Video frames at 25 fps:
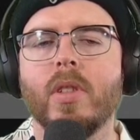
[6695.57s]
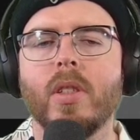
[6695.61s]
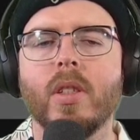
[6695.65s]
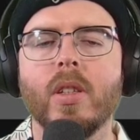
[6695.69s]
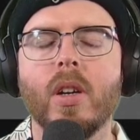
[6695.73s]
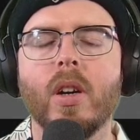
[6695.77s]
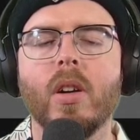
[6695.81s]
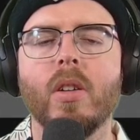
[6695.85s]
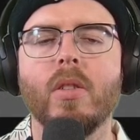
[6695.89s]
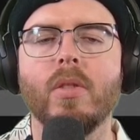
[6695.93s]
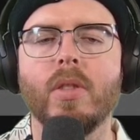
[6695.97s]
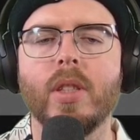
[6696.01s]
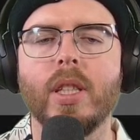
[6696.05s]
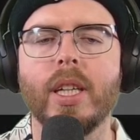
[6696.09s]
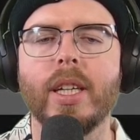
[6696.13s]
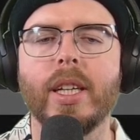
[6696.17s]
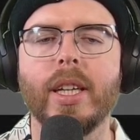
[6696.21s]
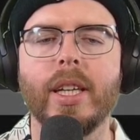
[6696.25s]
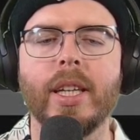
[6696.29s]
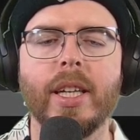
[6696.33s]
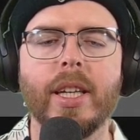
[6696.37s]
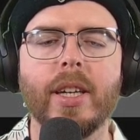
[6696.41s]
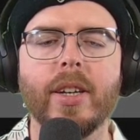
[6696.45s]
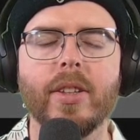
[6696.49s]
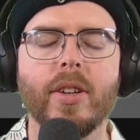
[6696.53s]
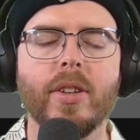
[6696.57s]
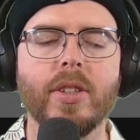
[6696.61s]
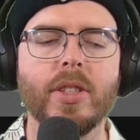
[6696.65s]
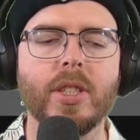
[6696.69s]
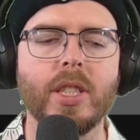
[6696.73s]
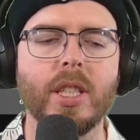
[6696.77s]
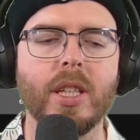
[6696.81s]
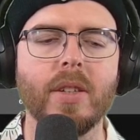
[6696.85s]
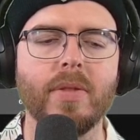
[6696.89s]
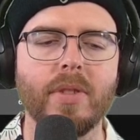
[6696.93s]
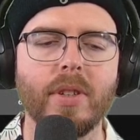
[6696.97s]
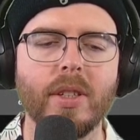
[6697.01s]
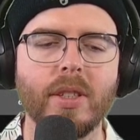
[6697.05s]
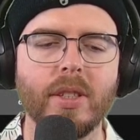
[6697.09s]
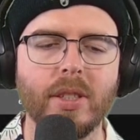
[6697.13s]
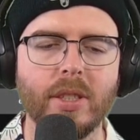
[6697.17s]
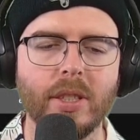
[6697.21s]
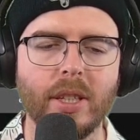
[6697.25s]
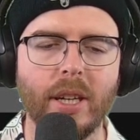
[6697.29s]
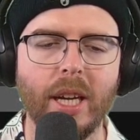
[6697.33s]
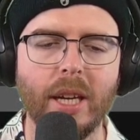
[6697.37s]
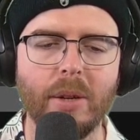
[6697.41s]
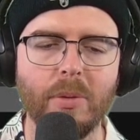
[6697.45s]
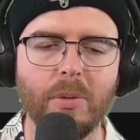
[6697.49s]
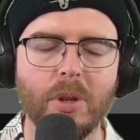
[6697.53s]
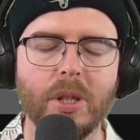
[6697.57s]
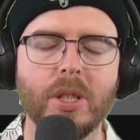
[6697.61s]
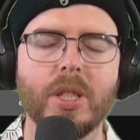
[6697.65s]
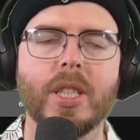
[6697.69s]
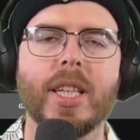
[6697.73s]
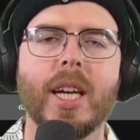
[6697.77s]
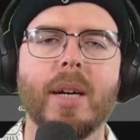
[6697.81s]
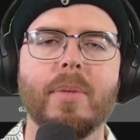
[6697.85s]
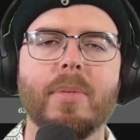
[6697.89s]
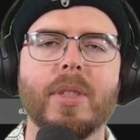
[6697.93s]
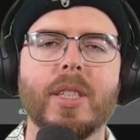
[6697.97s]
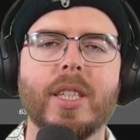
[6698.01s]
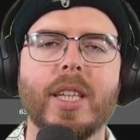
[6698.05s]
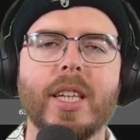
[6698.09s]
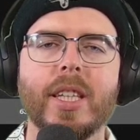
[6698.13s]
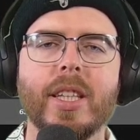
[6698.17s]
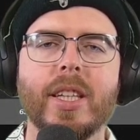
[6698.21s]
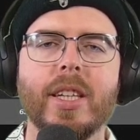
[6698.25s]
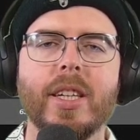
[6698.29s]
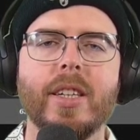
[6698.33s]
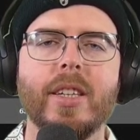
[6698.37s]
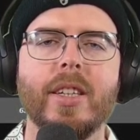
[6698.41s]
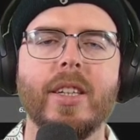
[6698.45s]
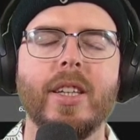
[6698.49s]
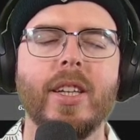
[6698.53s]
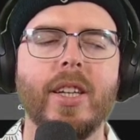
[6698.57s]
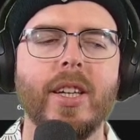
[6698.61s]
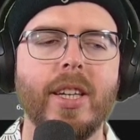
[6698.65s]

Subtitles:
you know, there to hear those different sort of like words come together